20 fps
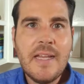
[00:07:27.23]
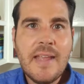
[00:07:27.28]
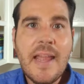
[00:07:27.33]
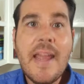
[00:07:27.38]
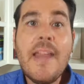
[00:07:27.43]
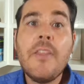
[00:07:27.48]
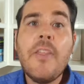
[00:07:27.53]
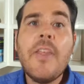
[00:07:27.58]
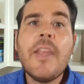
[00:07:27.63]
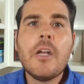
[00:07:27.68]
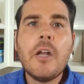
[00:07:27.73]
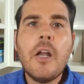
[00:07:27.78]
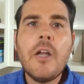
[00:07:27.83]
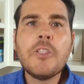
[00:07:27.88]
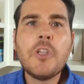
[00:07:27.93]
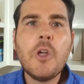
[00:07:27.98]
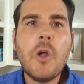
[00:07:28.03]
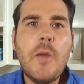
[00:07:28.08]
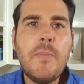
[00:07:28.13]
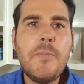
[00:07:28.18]
and they can
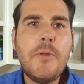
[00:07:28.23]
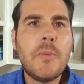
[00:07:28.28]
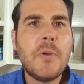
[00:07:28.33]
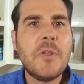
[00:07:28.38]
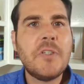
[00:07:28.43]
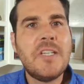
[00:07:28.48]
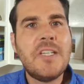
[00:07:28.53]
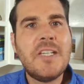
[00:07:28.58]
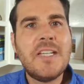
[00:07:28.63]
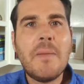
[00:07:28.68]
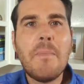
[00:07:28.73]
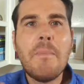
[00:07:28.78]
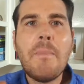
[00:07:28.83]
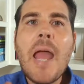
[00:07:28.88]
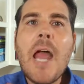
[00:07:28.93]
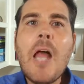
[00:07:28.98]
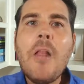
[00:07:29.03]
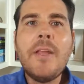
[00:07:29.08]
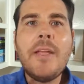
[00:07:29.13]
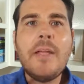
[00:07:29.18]
also help you present a
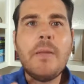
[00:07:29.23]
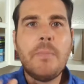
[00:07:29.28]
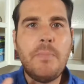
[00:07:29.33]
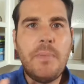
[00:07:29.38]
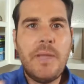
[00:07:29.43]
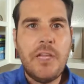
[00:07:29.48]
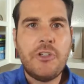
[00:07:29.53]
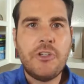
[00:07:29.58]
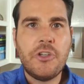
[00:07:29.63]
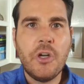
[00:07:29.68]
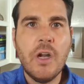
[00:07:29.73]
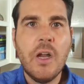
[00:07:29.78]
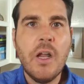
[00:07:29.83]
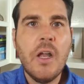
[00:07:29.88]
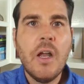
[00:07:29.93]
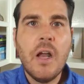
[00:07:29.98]
compelling picture